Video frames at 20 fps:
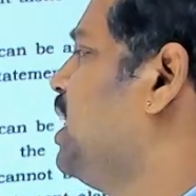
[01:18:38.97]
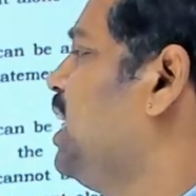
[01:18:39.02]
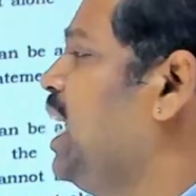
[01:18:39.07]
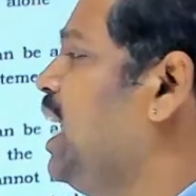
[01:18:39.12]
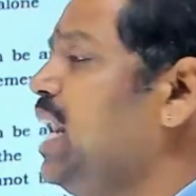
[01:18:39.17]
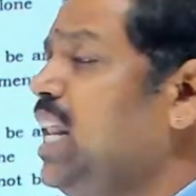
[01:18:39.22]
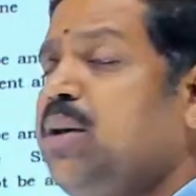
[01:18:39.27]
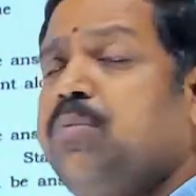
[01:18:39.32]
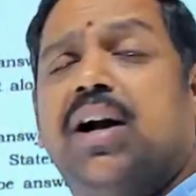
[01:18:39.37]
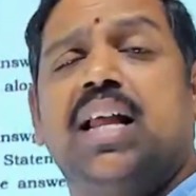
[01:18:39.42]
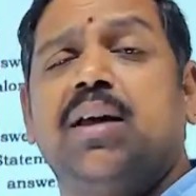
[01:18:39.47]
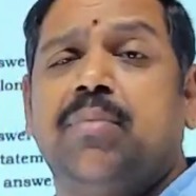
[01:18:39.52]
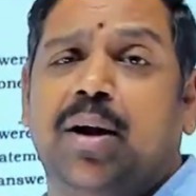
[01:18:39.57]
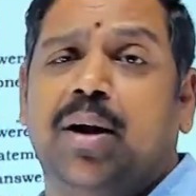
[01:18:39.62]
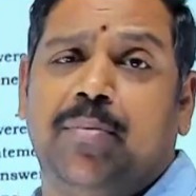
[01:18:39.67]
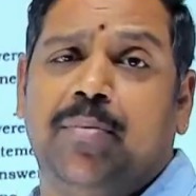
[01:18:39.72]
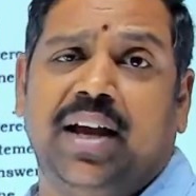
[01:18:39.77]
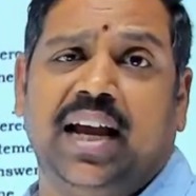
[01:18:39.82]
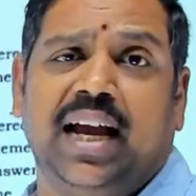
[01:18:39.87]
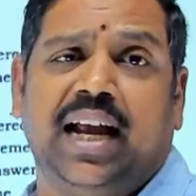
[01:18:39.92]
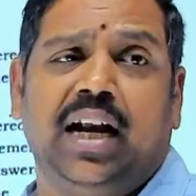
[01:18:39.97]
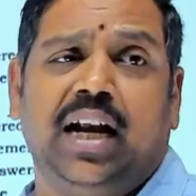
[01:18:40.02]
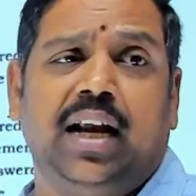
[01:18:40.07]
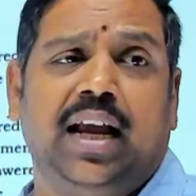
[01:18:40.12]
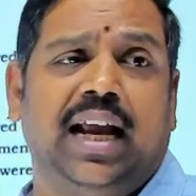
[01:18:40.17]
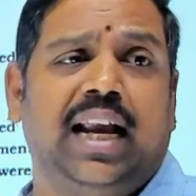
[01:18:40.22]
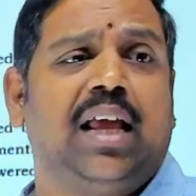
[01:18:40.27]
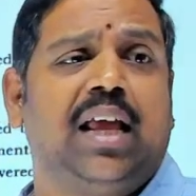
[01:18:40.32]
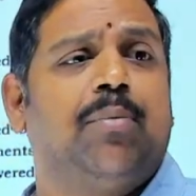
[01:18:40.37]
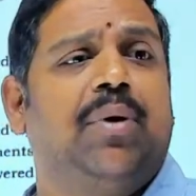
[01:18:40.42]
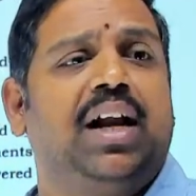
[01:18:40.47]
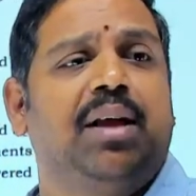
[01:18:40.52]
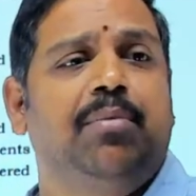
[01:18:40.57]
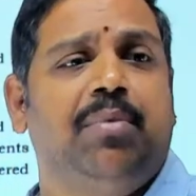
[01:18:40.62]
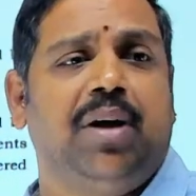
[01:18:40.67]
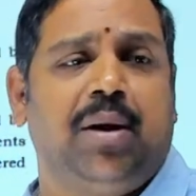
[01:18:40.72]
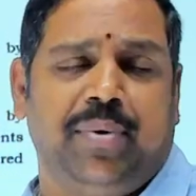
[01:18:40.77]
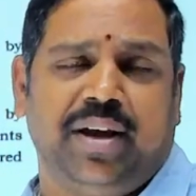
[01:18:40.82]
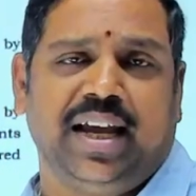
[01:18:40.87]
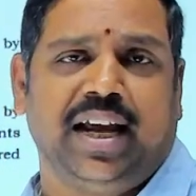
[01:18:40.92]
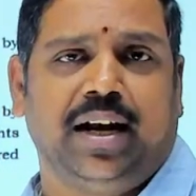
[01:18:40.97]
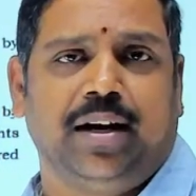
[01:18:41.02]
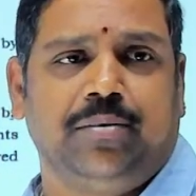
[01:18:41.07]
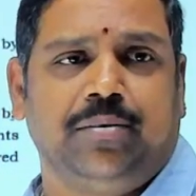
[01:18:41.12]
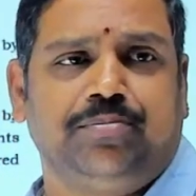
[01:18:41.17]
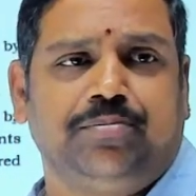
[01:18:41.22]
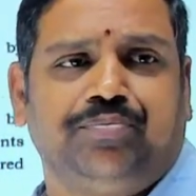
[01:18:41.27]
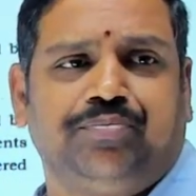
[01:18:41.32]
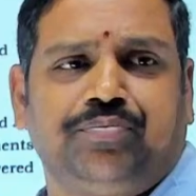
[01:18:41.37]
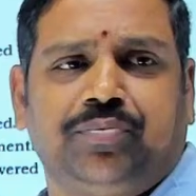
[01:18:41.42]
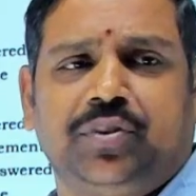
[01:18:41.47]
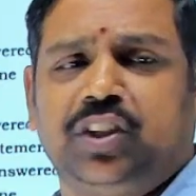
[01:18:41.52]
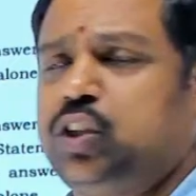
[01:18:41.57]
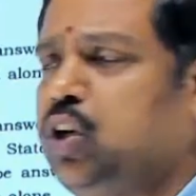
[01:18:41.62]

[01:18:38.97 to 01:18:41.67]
Anybody may be n, anybody may be n. So I am